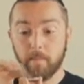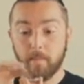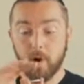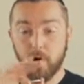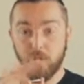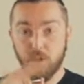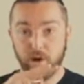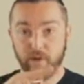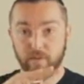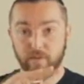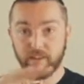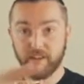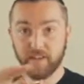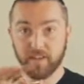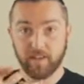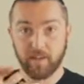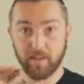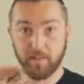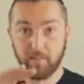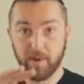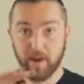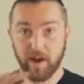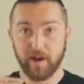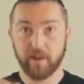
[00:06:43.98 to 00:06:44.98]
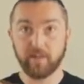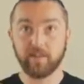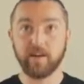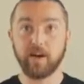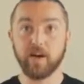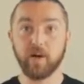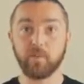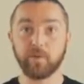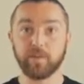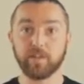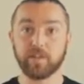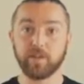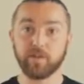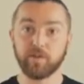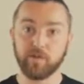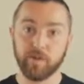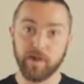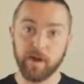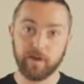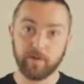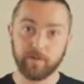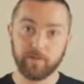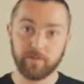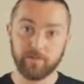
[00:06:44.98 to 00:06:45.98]
perfectly parallel with the
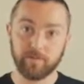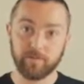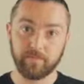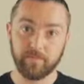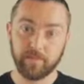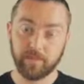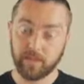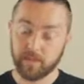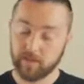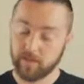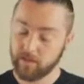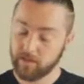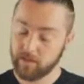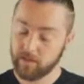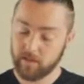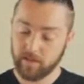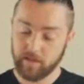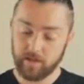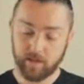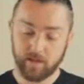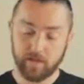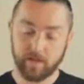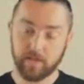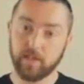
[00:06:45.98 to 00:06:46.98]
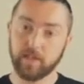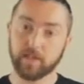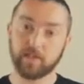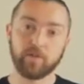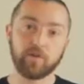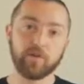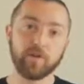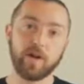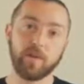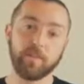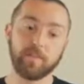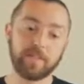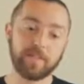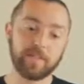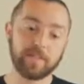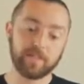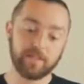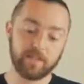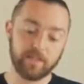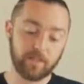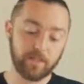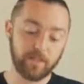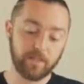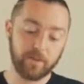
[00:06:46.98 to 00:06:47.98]
ground. This will come
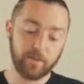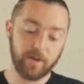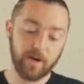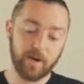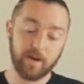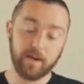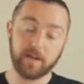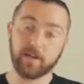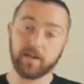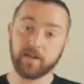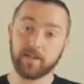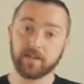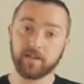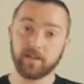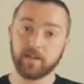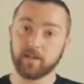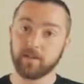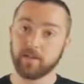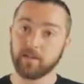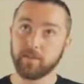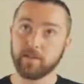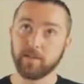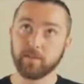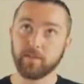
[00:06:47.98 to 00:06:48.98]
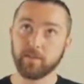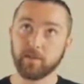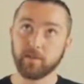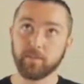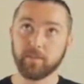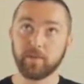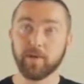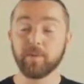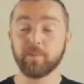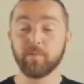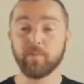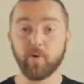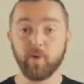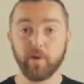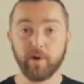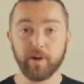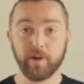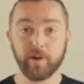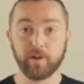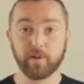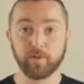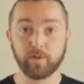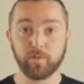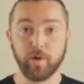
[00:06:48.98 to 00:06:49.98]
into, this will be
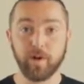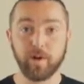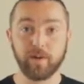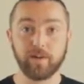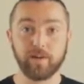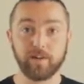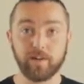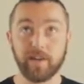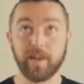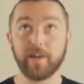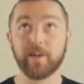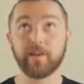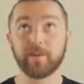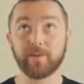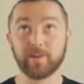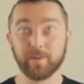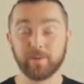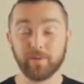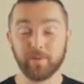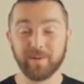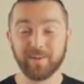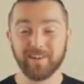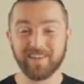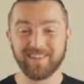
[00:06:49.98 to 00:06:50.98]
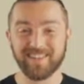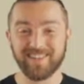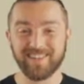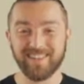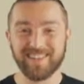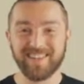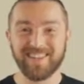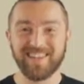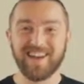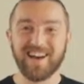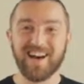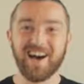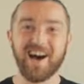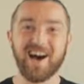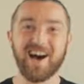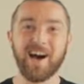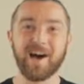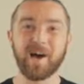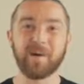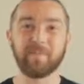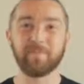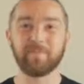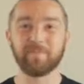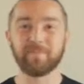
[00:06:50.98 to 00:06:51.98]
important as well, later as well.
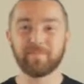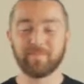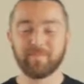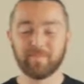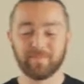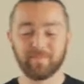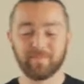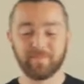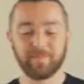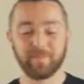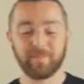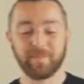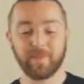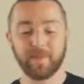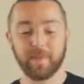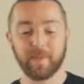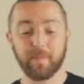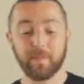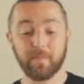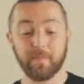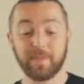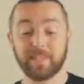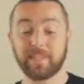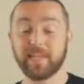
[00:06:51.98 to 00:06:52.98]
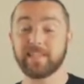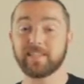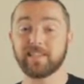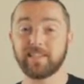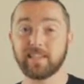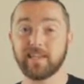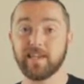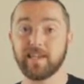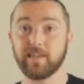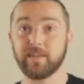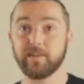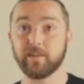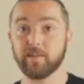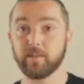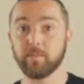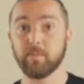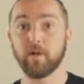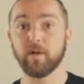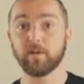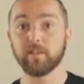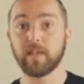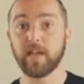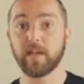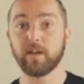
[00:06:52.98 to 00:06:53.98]
But that's the key to
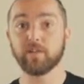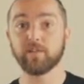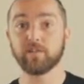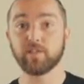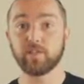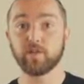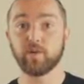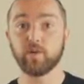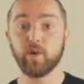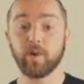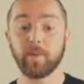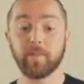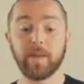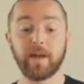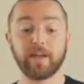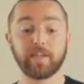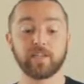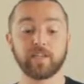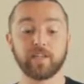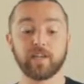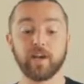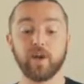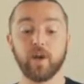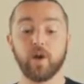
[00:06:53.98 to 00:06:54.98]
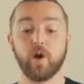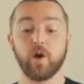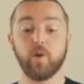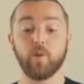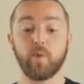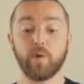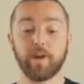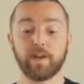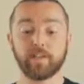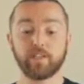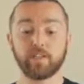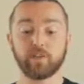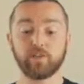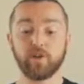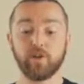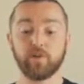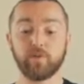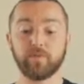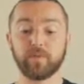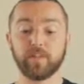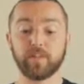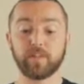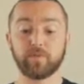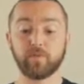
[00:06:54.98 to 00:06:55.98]
most angles in coin magic. When it's
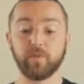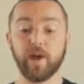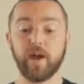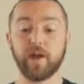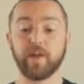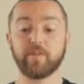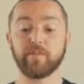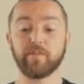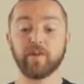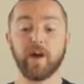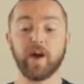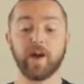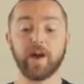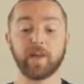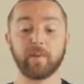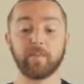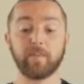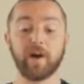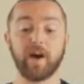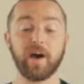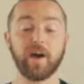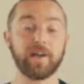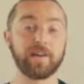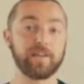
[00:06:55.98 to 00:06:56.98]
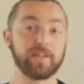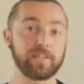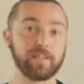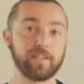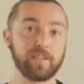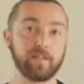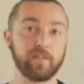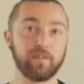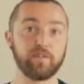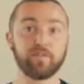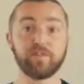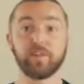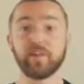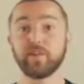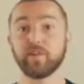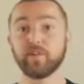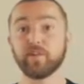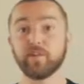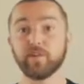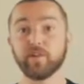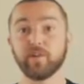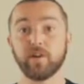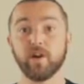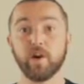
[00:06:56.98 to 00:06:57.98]
shown this way and you're hiding behind a single
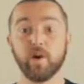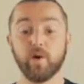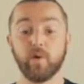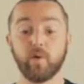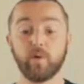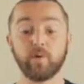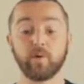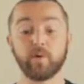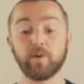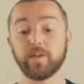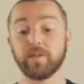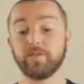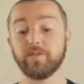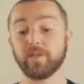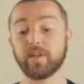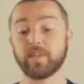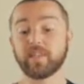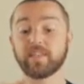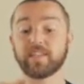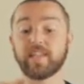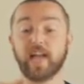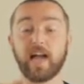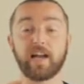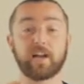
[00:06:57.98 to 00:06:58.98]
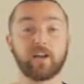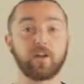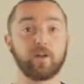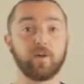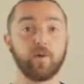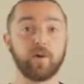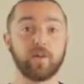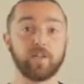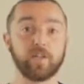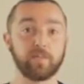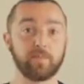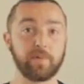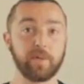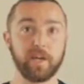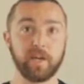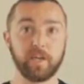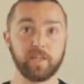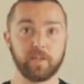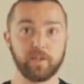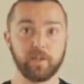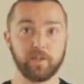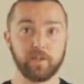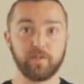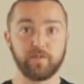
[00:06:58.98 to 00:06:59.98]
finger or even a stack of coins
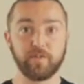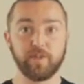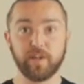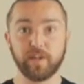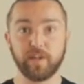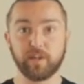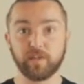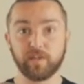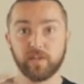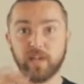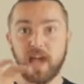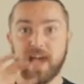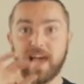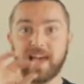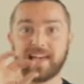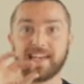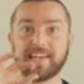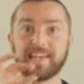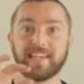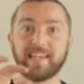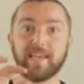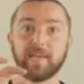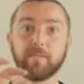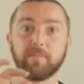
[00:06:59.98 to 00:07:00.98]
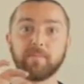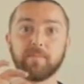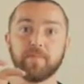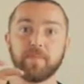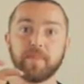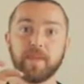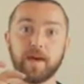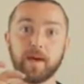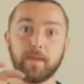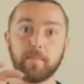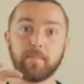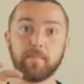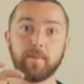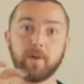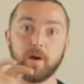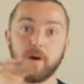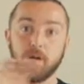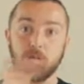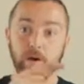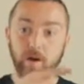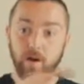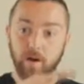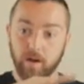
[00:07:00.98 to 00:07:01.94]
behind 2 fingers, keep them